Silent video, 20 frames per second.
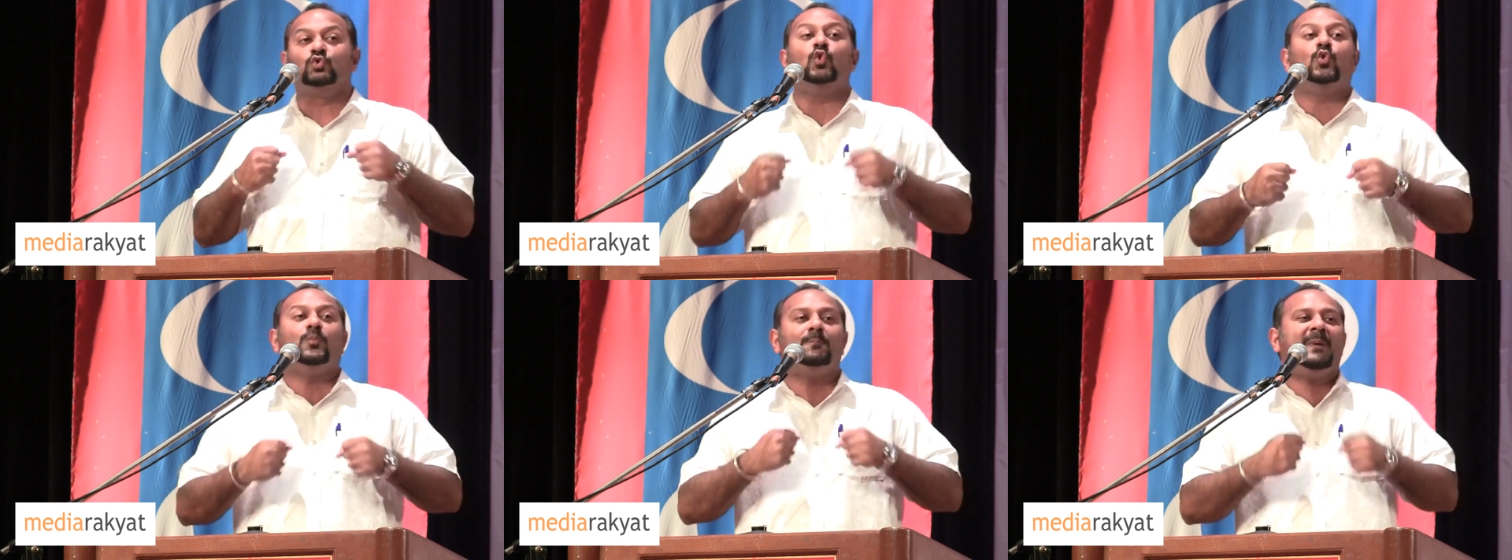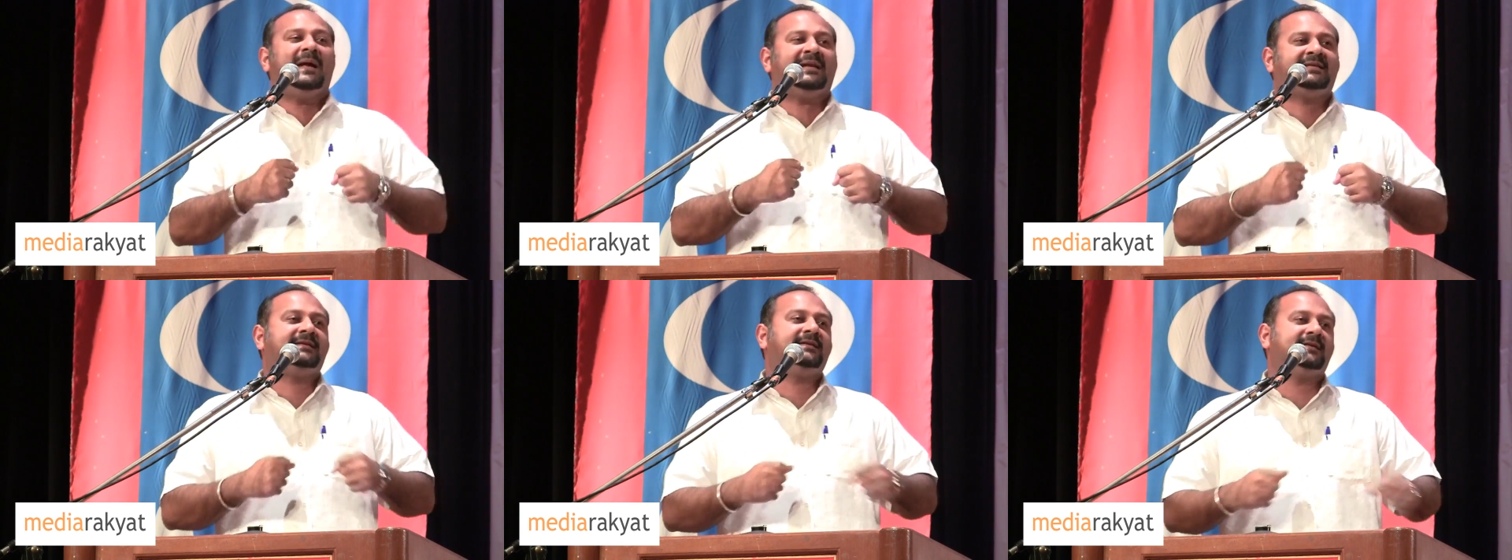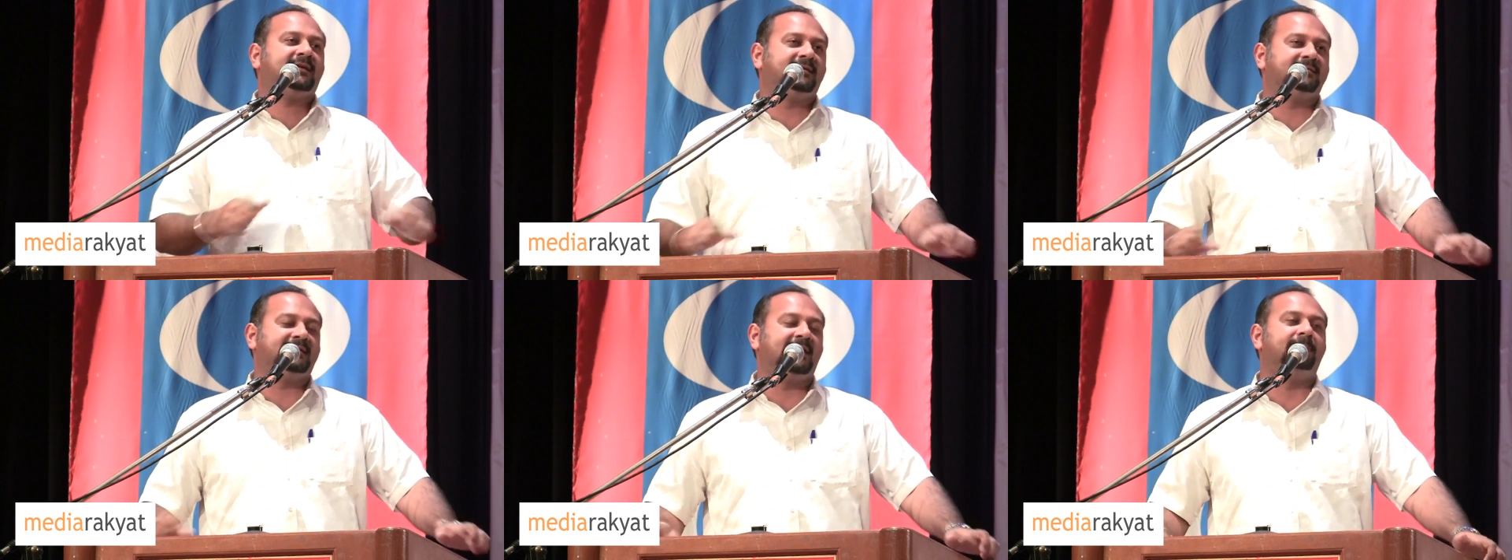do
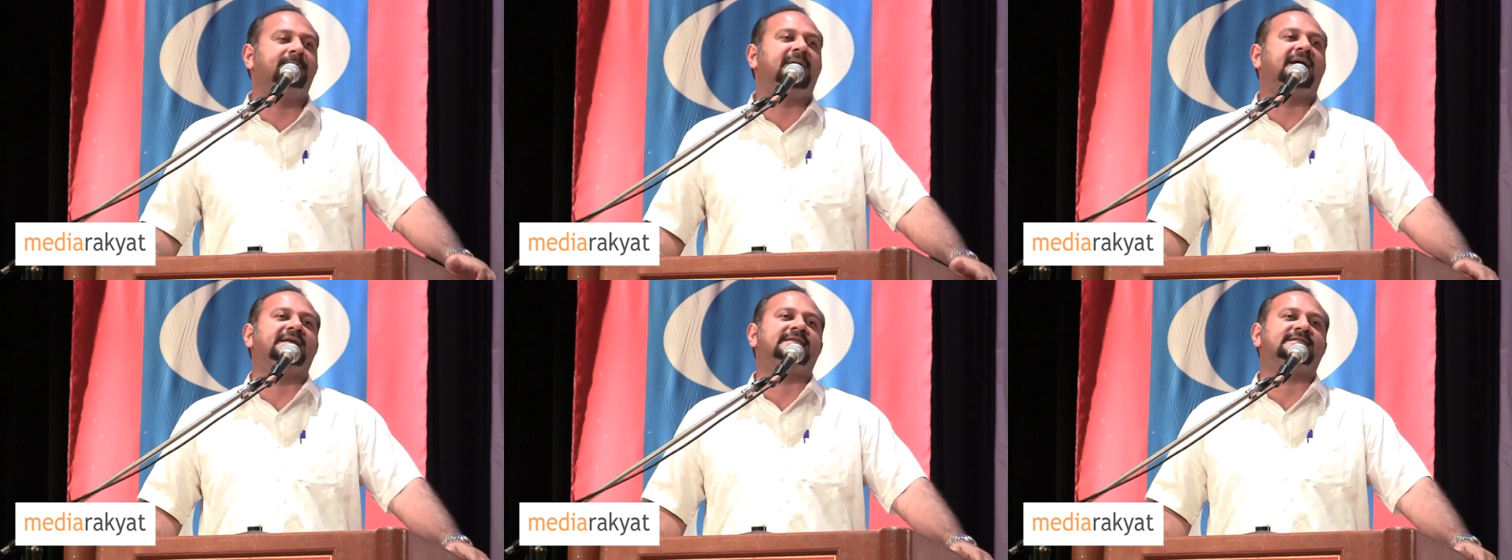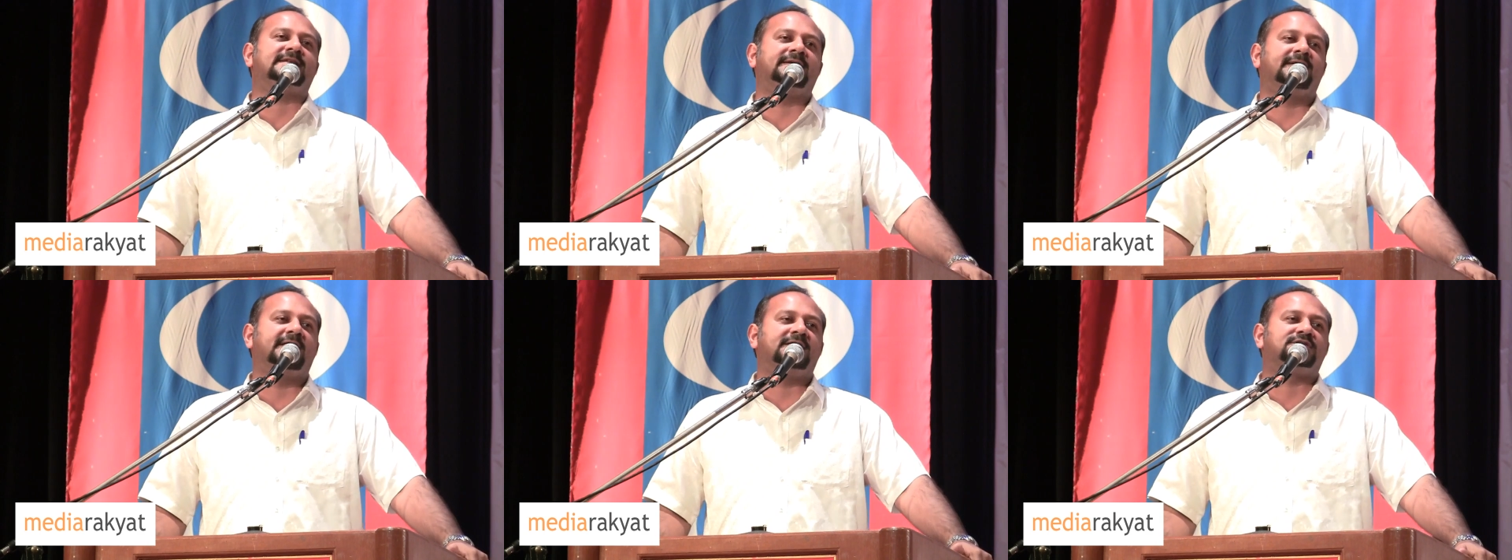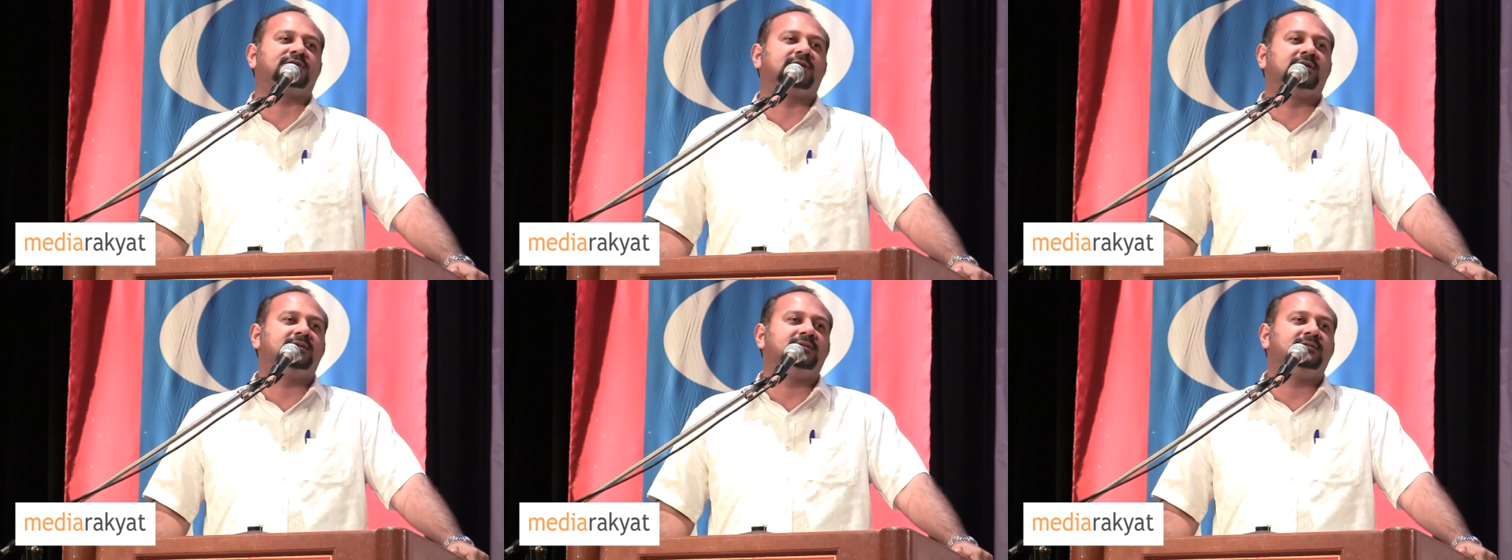better than Barisan
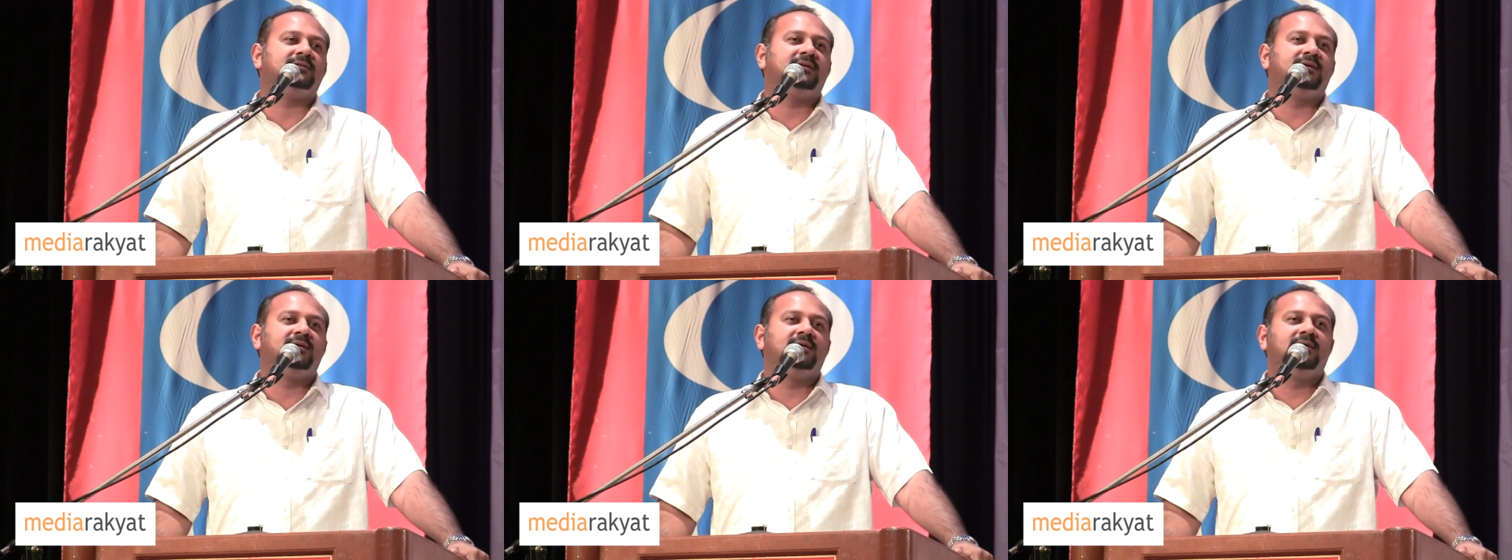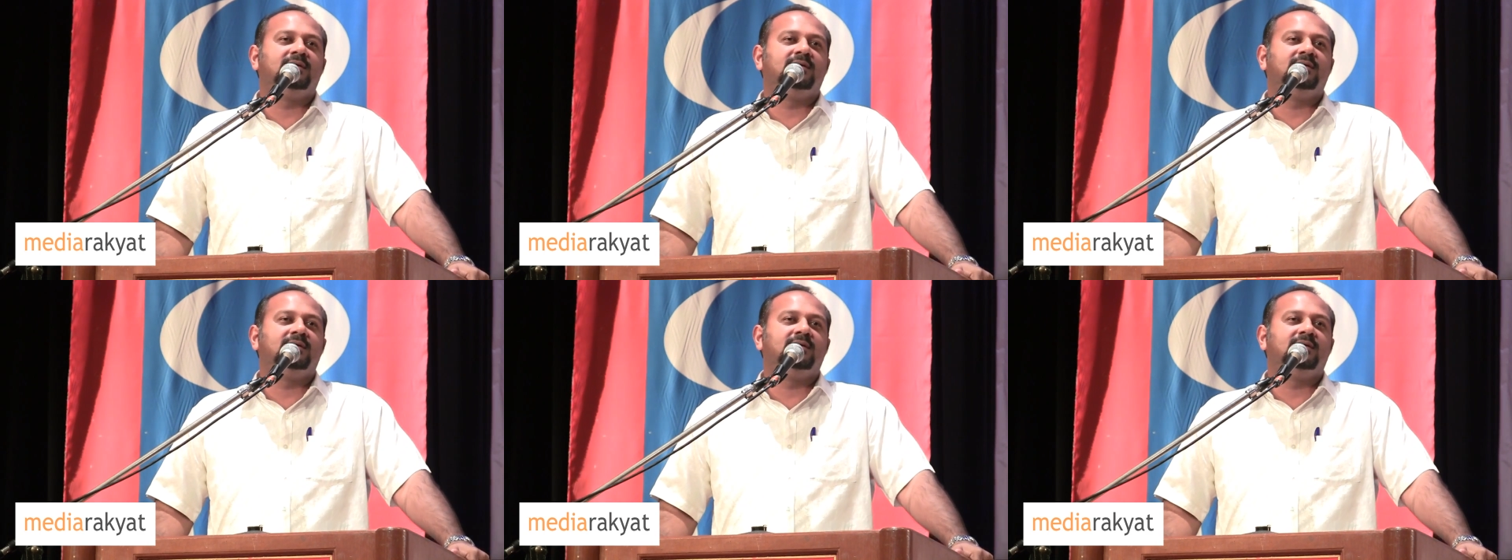Nasional?